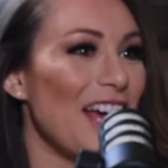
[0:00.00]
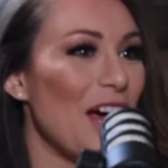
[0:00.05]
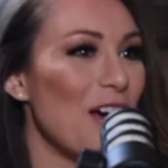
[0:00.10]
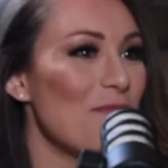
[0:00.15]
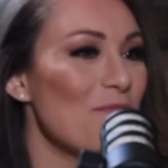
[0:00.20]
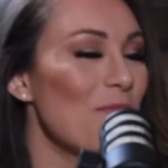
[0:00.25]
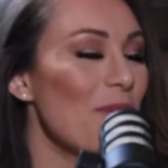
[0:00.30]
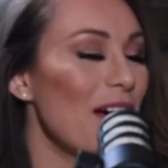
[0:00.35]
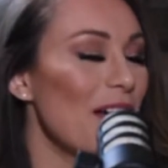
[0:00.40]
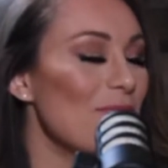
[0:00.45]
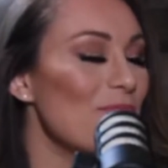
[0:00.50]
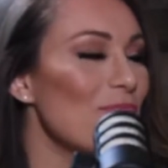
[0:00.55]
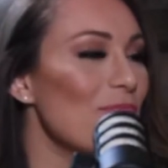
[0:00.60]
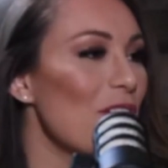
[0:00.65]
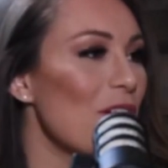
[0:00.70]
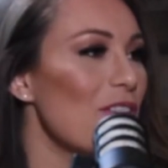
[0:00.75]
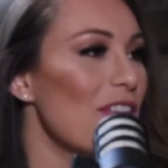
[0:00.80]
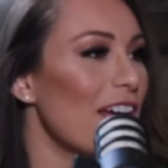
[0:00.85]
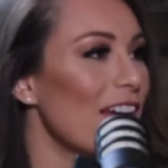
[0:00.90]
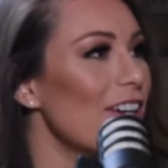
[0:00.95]
Yeah, but
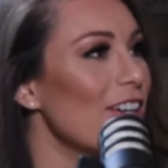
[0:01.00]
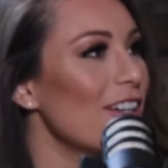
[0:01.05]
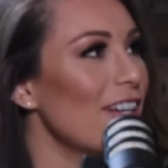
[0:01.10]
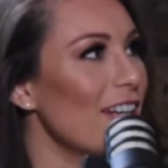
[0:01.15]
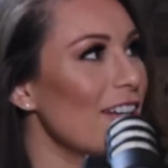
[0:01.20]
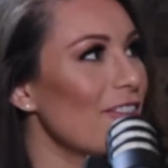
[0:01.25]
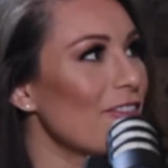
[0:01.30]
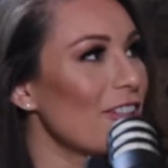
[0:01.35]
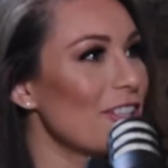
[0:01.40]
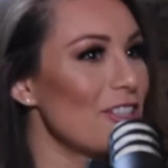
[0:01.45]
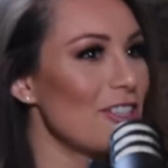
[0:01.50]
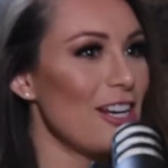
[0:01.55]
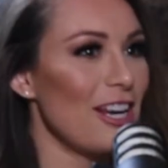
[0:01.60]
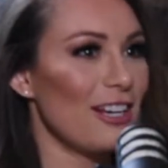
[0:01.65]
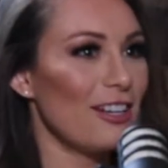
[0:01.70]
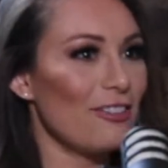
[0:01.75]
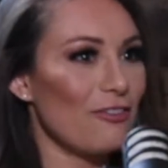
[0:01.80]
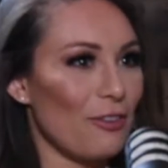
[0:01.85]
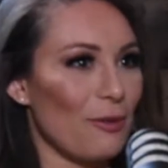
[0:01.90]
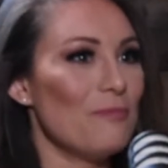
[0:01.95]
no, I heard it
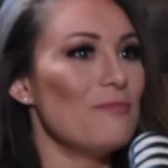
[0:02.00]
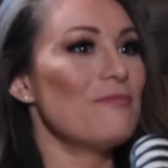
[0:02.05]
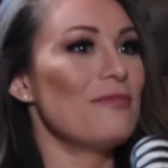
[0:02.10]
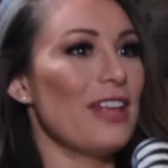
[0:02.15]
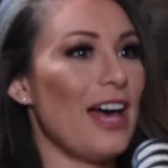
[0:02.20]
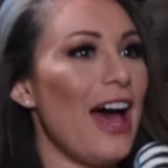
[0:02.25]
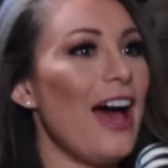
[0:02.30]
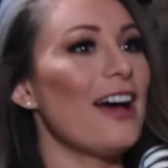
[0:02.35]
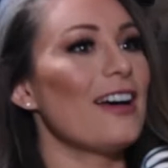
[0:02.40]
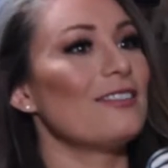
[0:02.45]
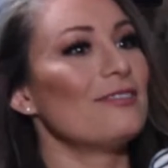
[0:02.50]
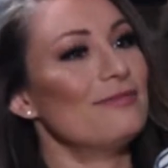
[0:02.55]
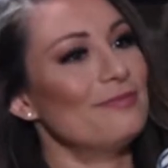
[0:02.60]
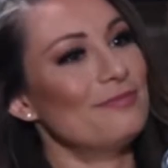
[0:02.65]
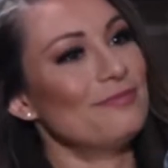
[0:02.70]
originated from that.